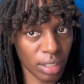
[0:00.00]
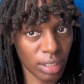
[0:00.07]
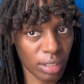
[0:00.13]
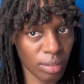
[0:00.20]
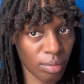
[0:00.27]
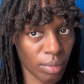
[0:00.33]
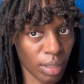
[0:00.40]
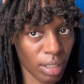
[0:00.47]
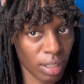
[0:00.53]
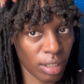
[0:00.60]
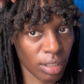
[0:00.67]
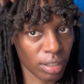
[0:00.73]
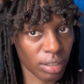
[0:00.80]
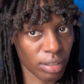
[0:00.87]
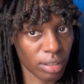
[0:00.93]
with the ends of
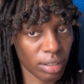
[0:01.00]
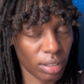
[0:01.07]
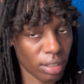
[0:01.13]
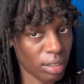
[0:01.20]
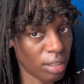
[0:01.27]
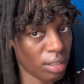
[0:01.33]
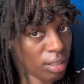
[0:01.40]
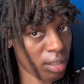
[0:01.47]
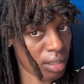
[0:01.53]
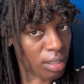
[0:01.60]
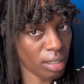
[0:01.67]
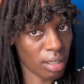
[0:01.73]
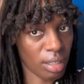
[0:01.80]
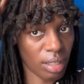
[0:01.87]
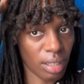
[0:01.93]
my locks,
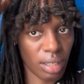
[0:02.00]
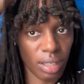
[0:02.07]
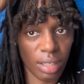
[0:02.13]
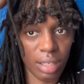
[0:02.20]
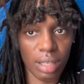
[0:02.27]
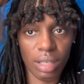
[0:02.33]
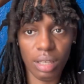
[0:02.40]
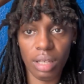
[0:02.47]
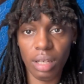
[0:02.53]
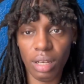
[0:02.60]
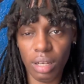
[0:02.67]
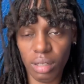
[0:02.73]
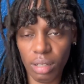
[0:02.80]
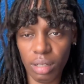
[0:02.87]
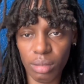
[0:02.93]
and
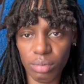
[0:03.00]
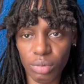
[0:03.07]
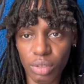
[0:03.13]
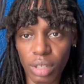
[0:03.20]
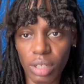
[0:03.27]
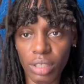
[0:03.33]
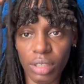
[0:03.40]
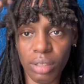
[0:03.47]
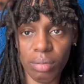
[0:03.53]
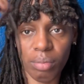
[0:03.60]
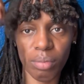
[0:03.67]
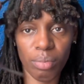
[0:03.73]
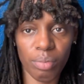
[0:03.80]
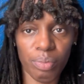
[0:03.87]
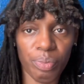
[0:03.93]
I'm
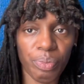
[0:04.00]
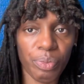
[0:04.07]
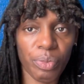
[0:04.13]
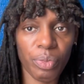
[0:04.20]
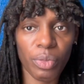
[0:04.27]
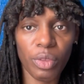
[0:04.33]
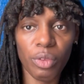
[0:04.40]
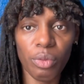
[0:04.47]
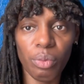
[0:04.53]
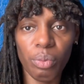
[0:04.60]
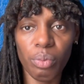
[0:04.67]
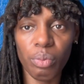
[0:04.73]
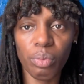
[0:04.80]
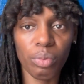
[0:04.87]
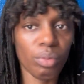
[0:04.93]
trying to
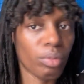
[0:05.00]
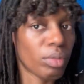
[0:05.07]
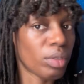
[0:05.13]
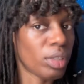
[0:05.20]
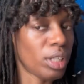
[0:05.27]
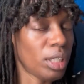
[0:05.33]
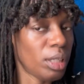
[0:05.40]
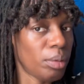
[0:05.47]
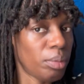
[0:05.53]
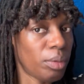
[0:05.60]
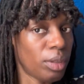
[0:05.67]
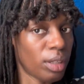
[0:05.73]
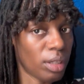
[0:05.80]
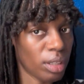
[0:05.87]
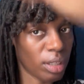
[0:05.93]

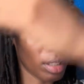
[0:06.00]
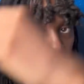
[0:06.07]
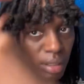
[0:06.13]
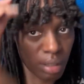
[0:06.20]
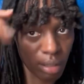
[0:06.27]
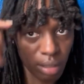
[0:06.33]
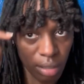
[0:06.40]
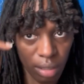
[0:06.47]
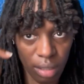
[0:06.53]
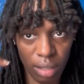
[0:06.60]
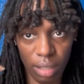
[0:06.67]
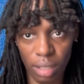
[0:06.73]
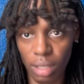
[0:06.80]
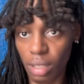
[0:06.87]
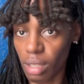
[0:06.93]
keep the
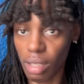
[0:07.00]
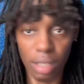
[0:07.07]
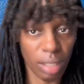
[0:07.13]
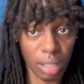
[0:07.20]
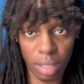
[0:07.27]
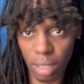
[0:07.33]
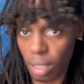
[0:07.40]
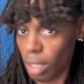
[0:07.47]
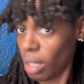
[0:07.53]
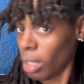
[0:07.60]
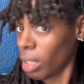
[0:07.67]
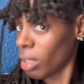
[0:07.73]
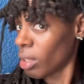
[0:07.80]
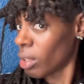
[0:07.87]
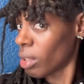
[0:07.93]

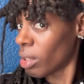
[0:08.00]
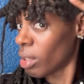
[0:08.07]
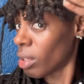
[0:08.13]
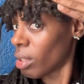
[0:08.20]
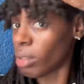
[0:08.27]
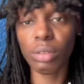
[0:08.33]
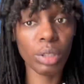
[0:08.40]
length.